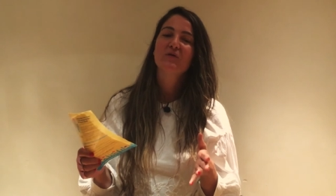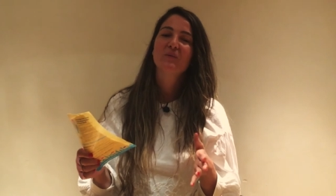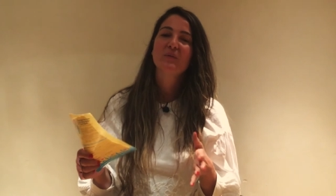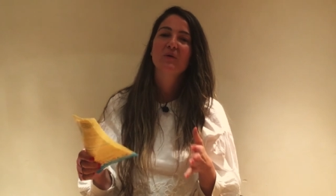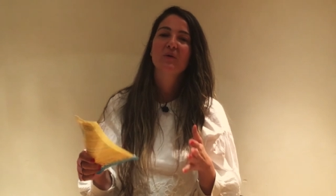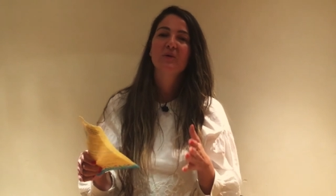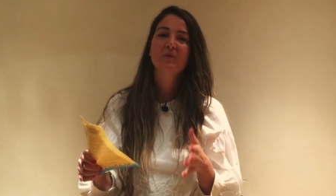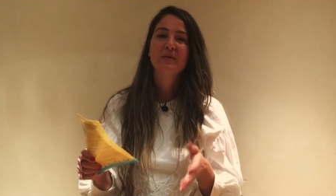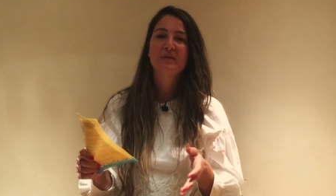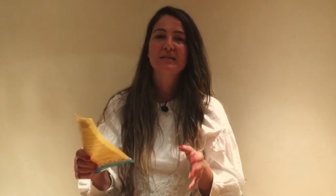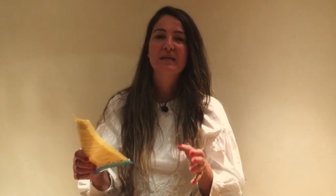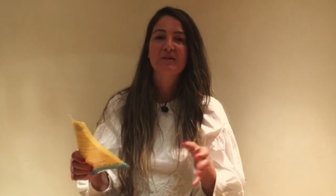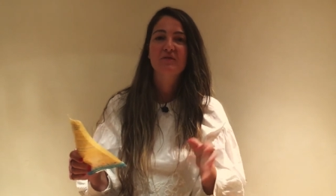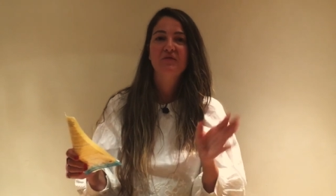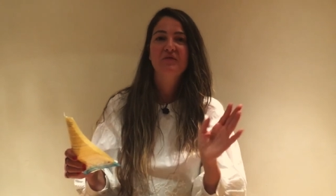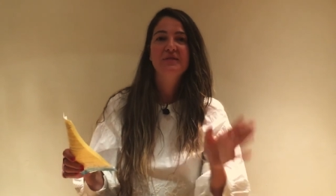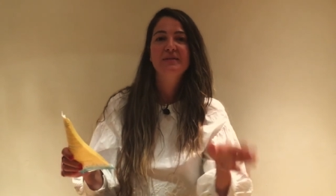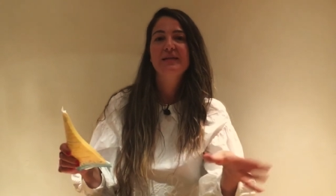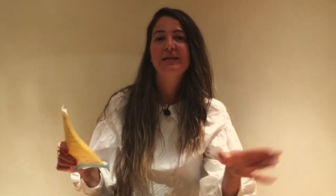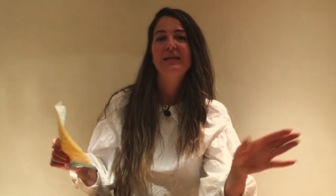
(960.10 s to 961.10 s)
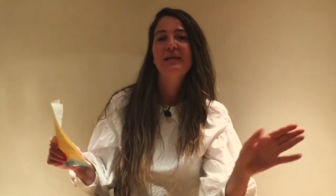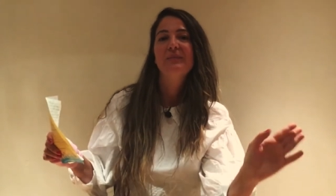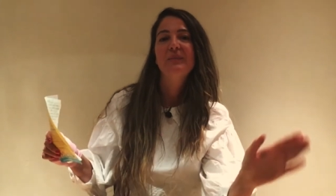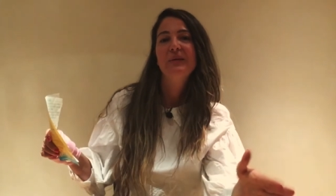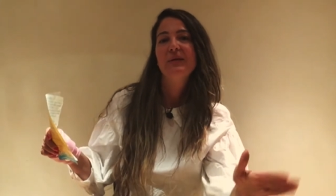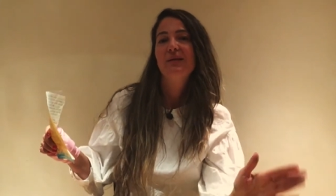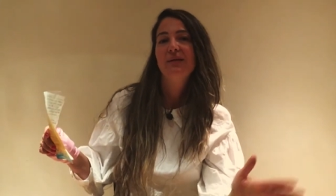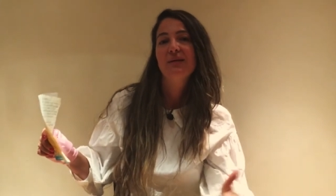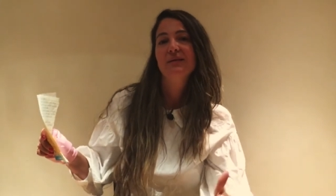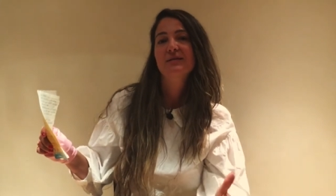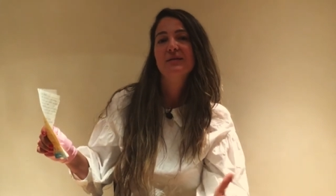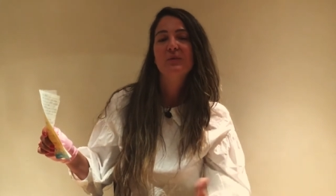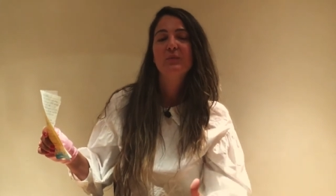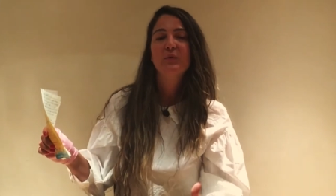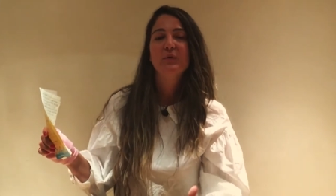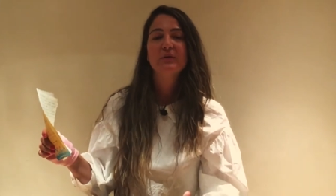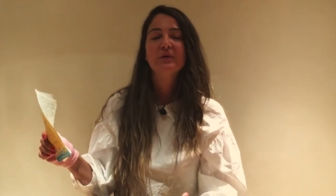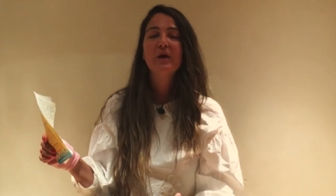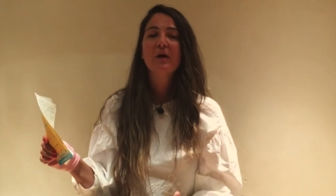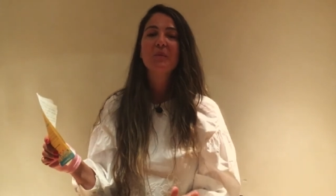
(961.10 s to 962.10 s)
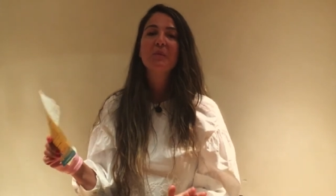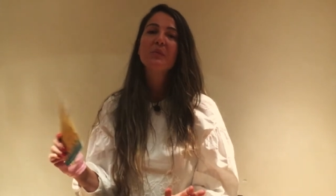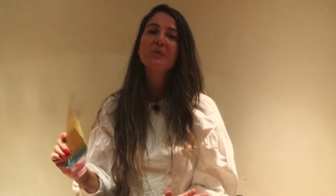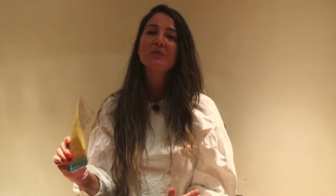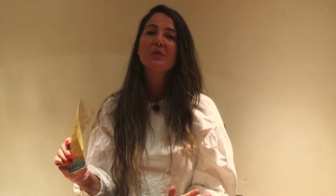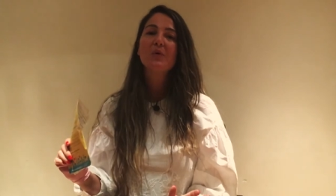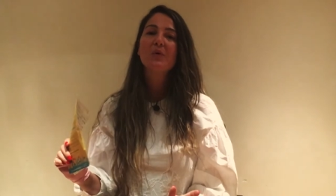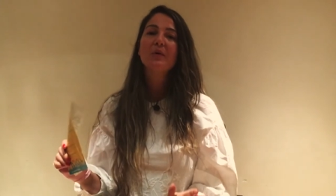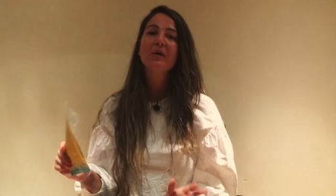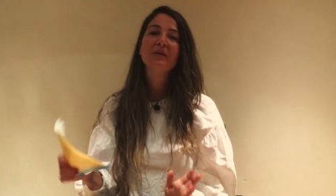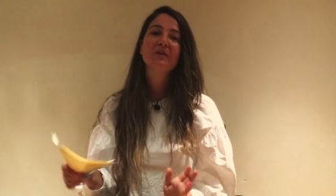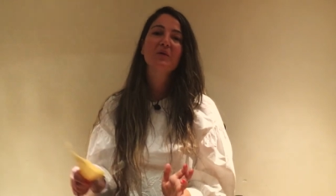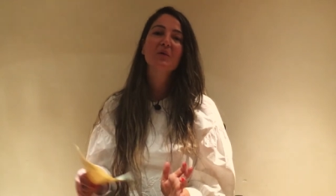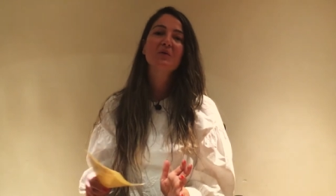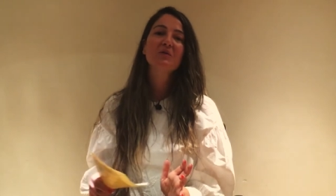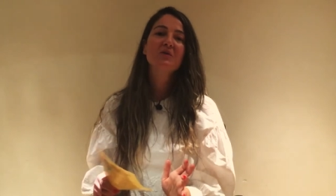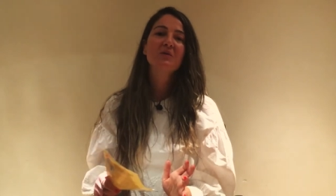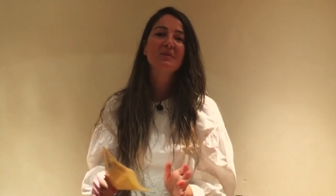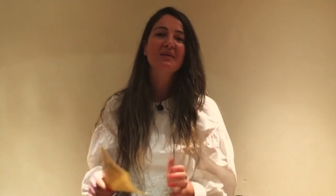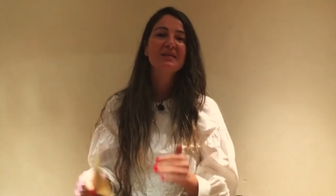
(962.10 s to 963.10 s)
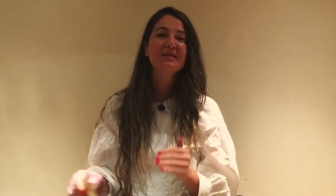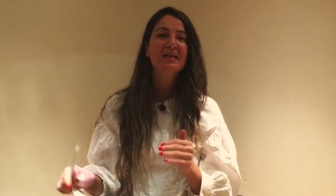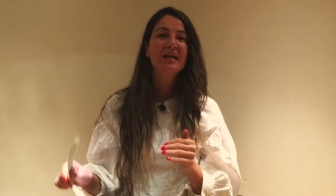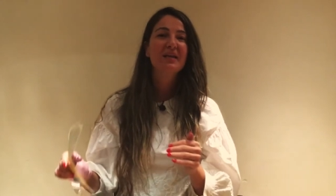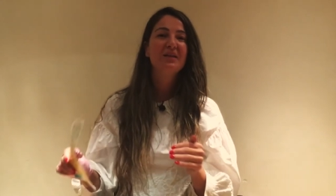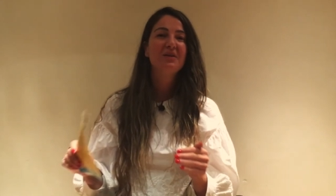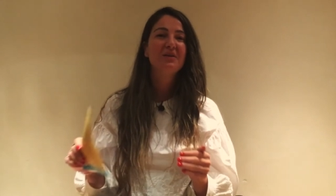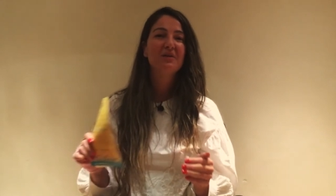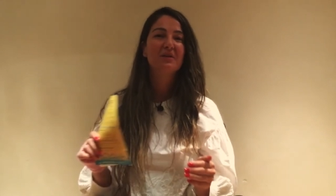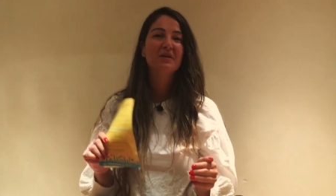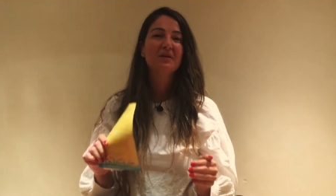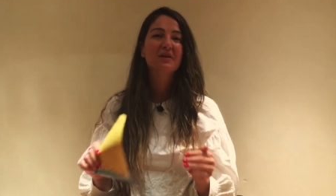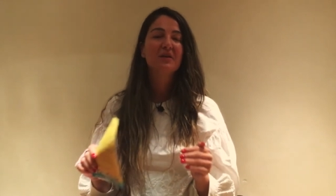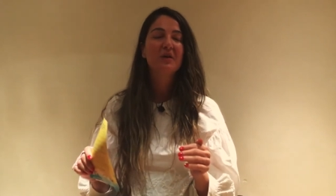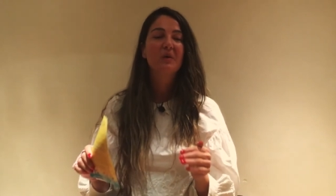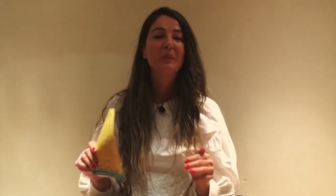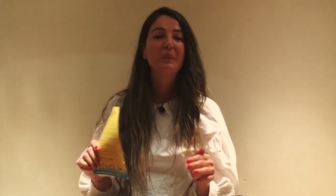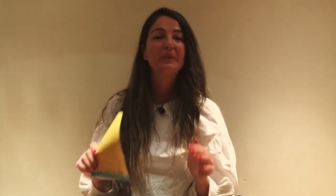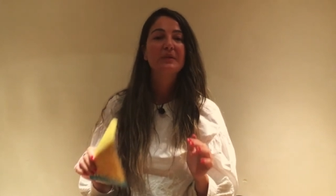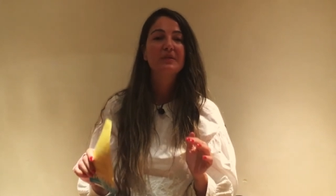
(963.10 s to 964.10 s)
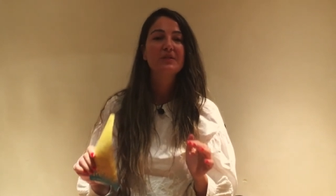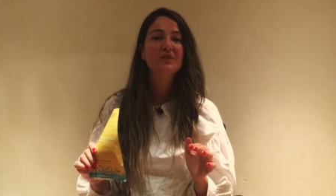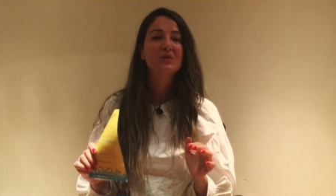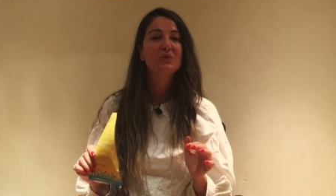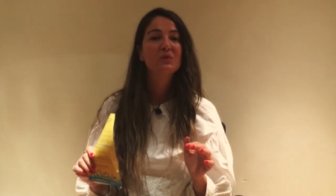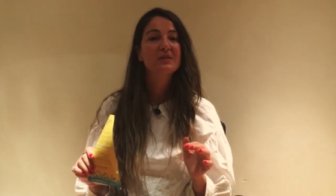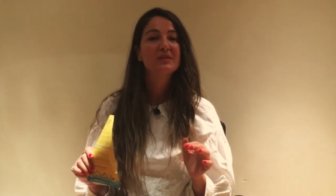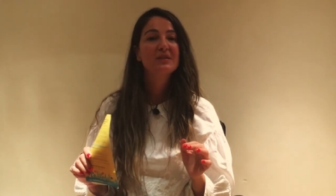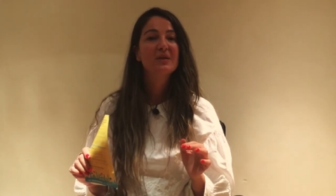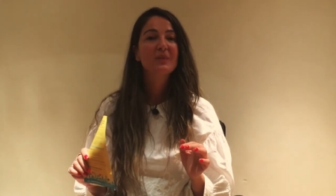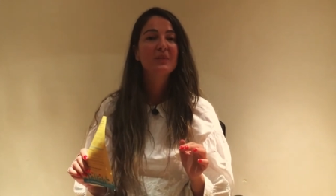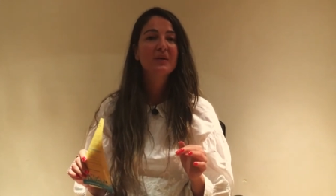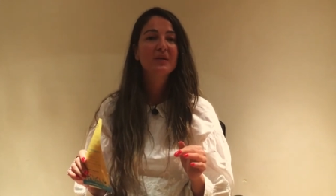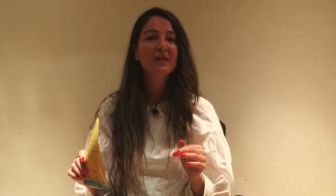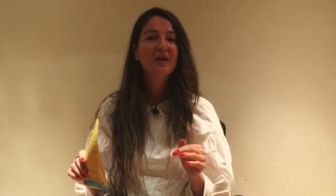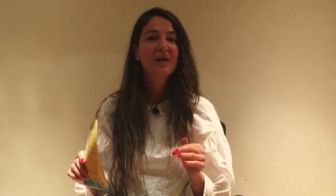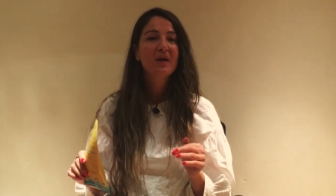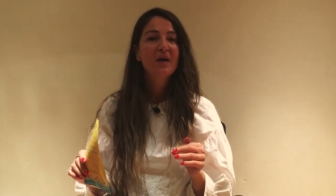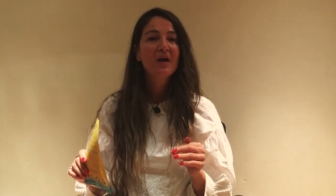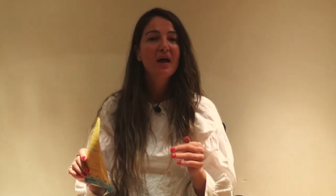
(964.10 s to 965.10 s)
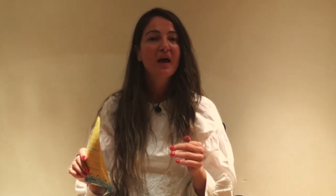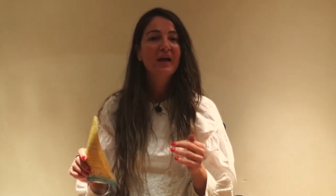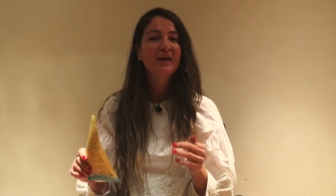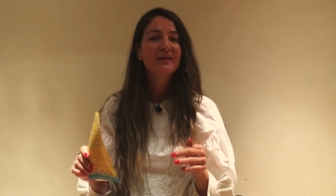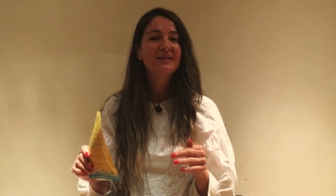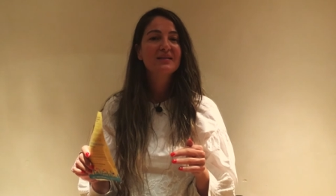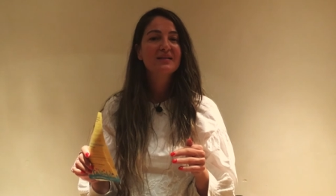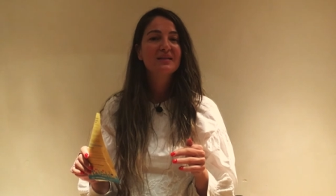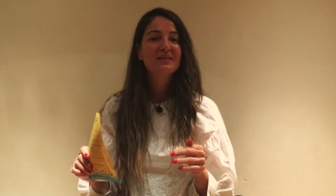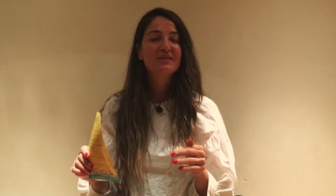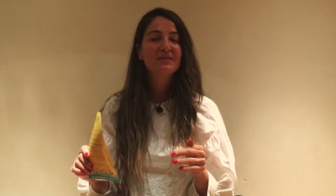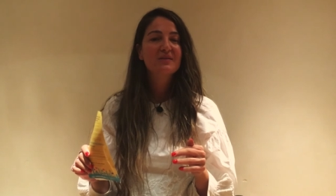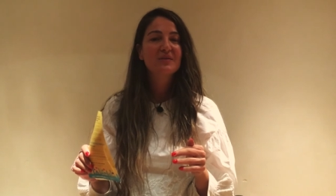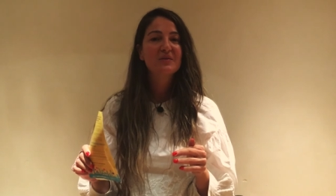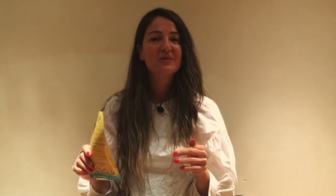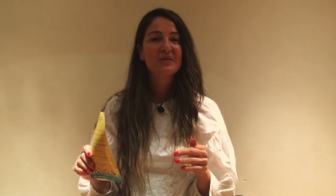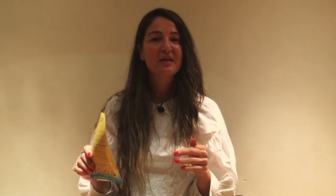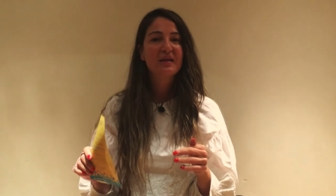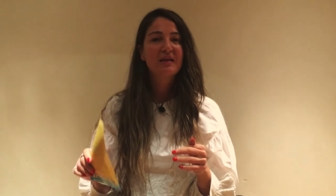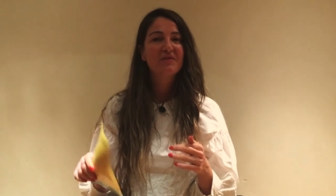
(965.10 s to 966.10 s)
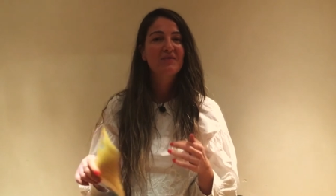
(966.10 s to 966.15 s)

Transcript: have to be always like physically beating someone up no it also means like you're in a competition with someone i can say to,